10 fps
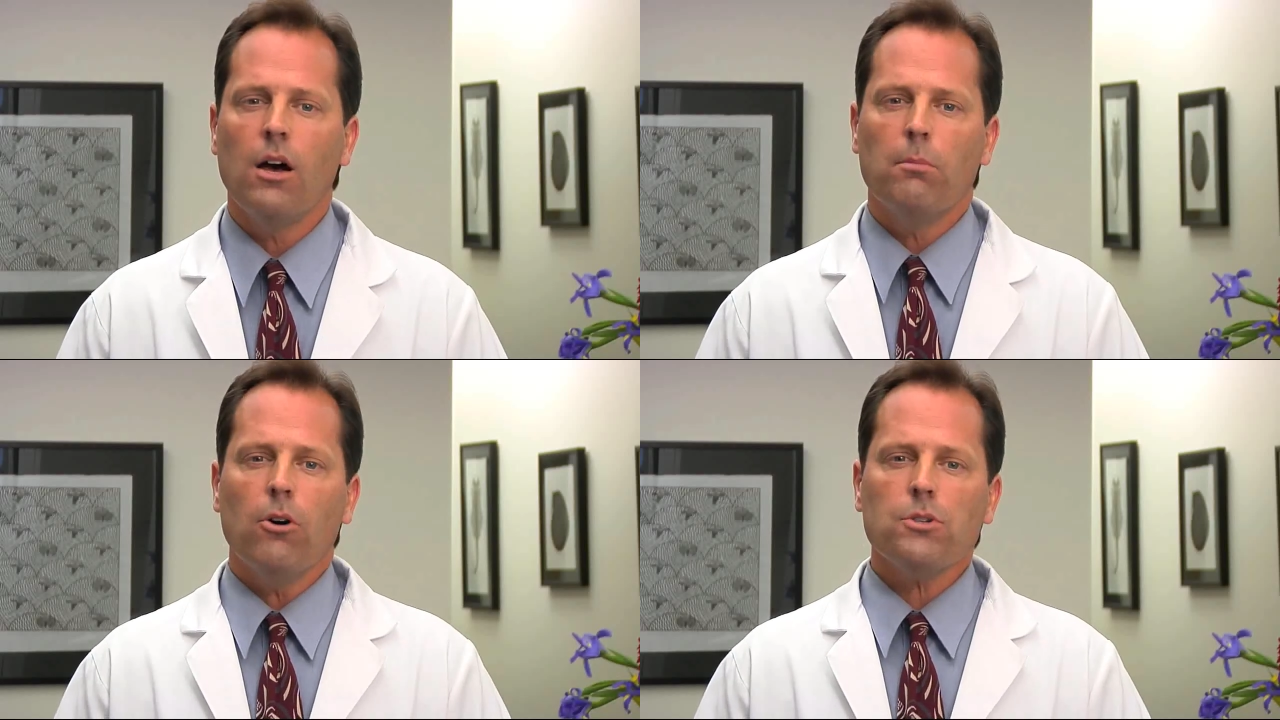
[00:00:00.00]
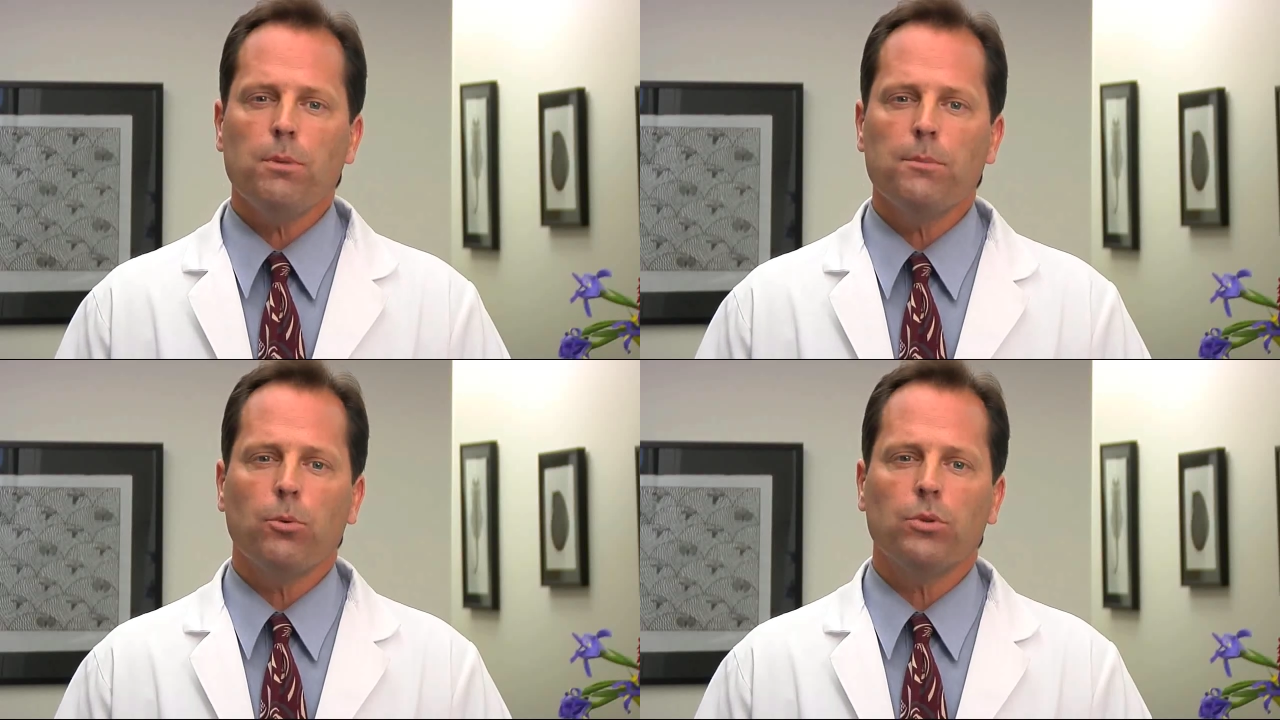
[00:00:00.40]
Most
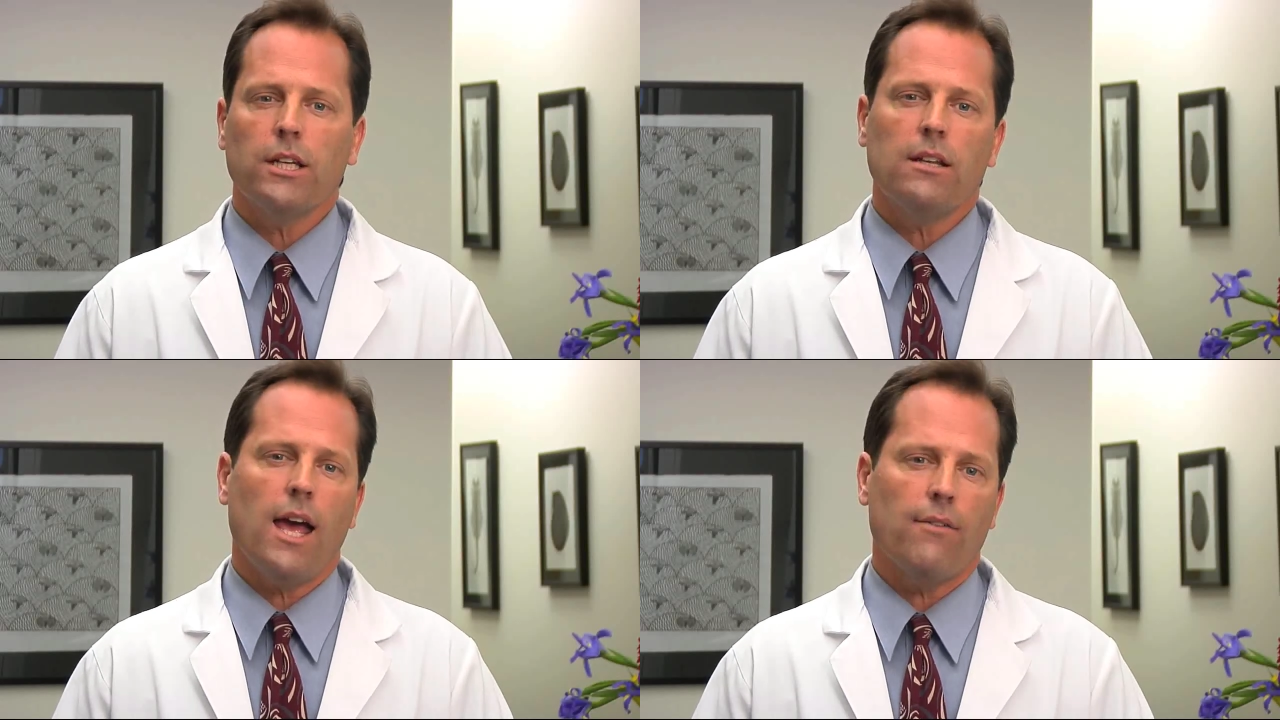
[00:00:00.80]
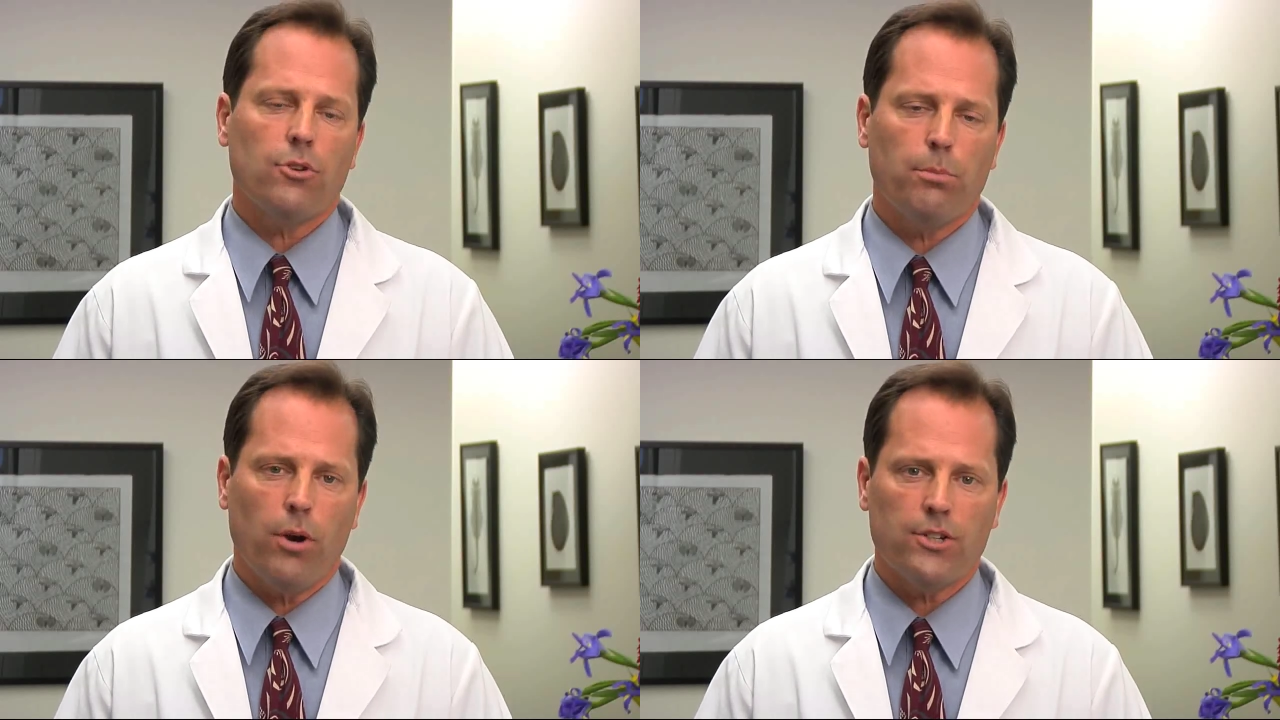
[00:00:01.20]
people will need to have
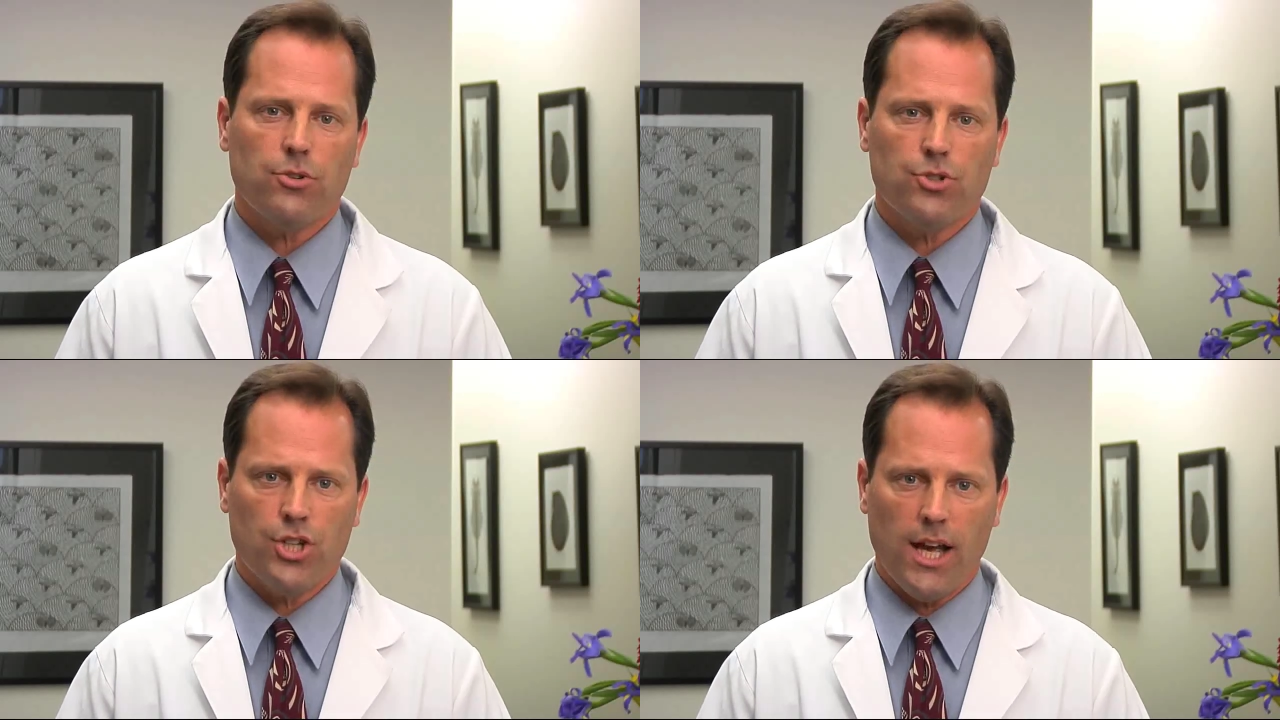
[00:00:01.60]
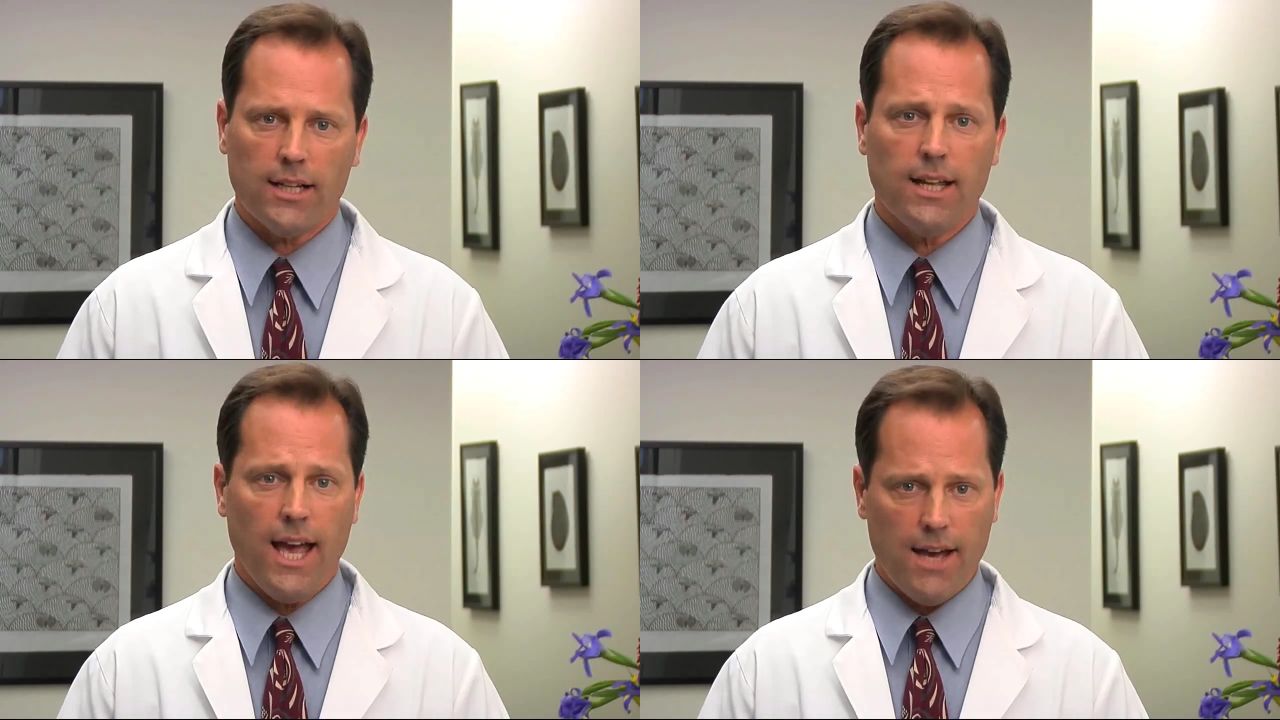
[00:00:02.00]
their pressure
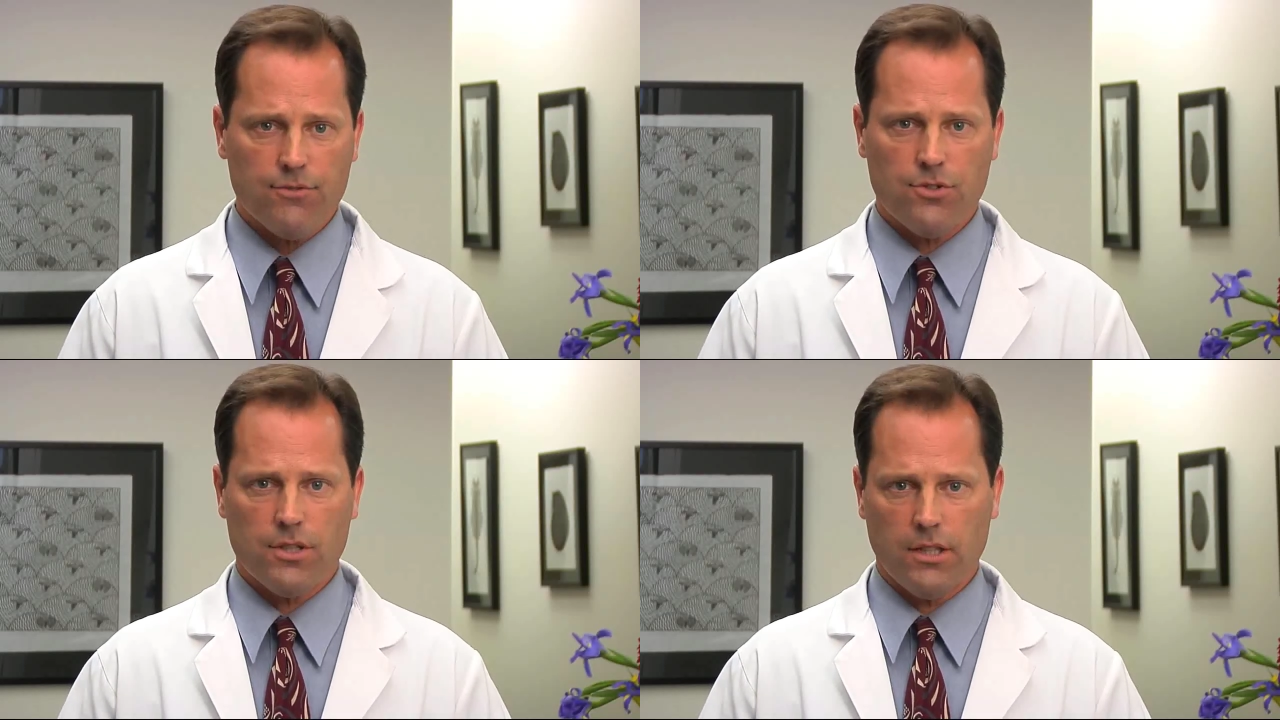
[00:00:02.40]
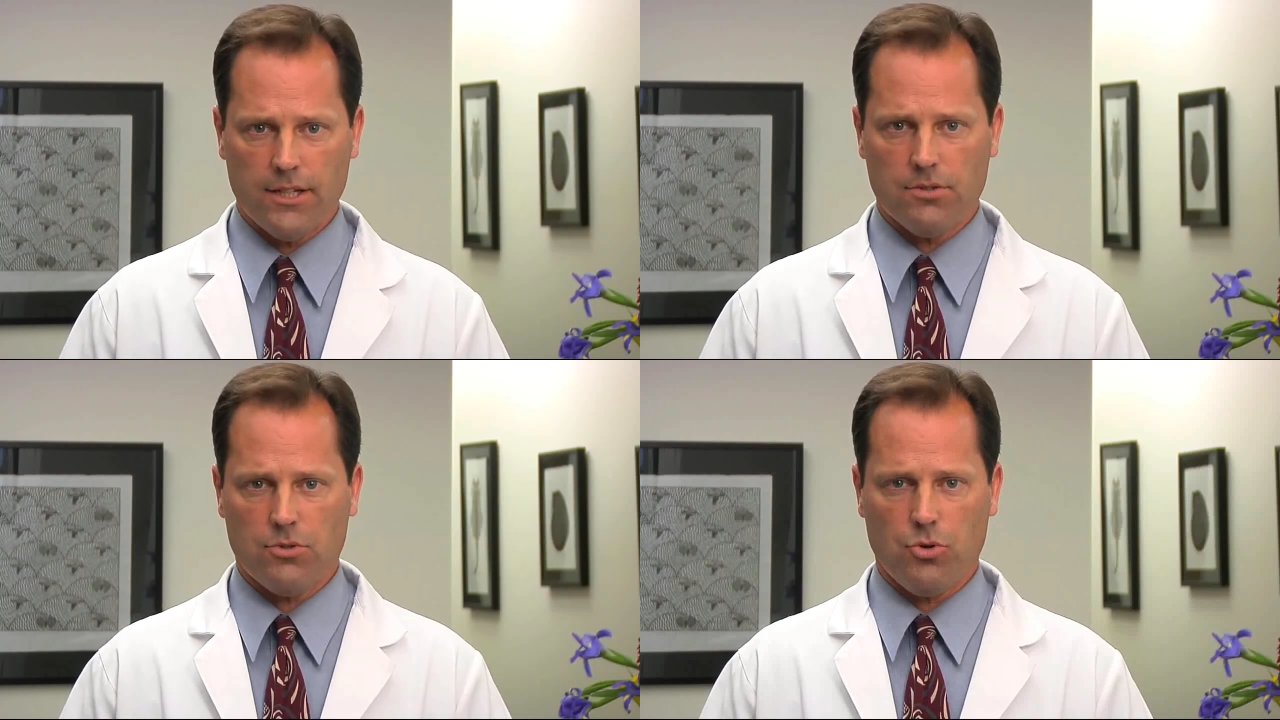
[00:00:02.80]
checked after the
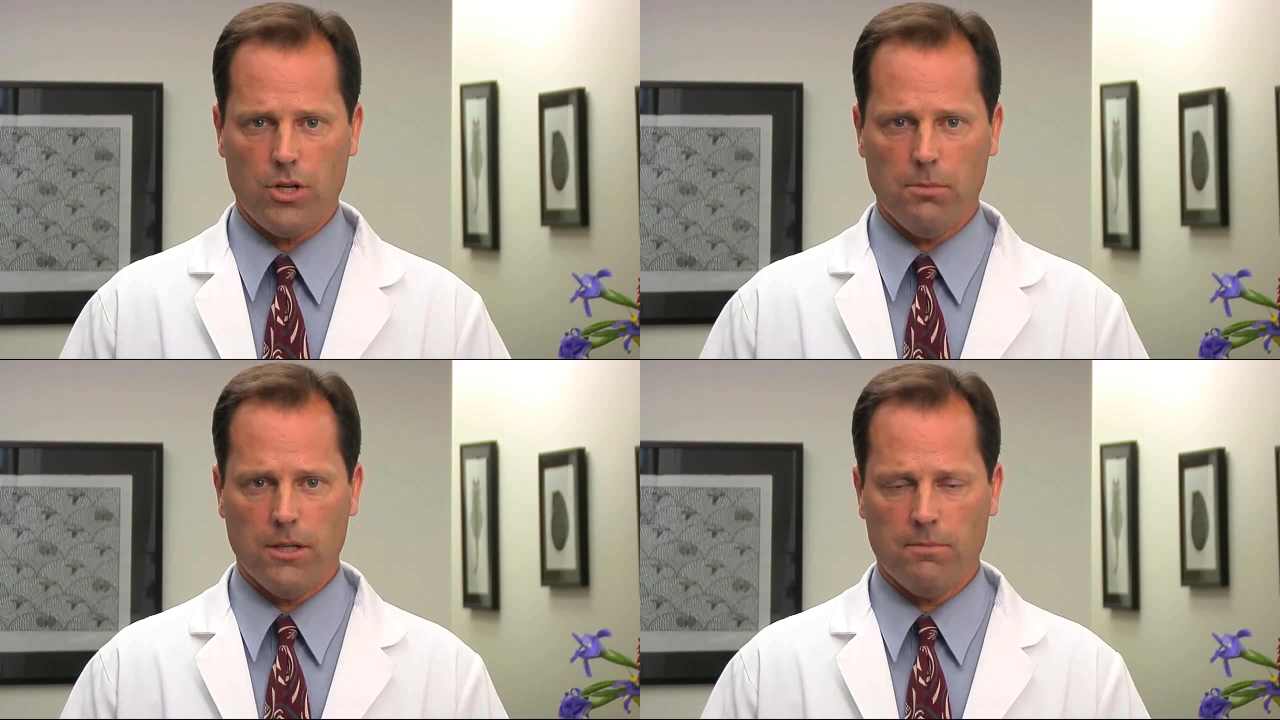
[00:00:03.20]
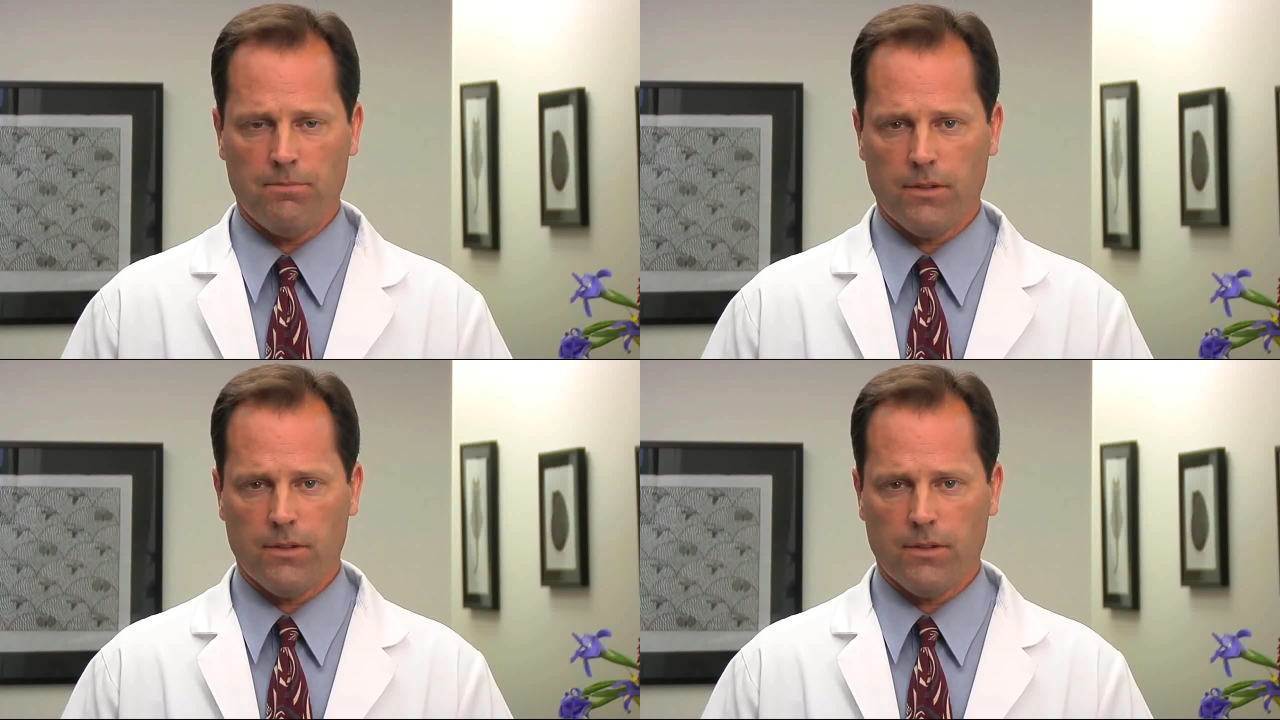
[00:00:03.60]
laser treatment,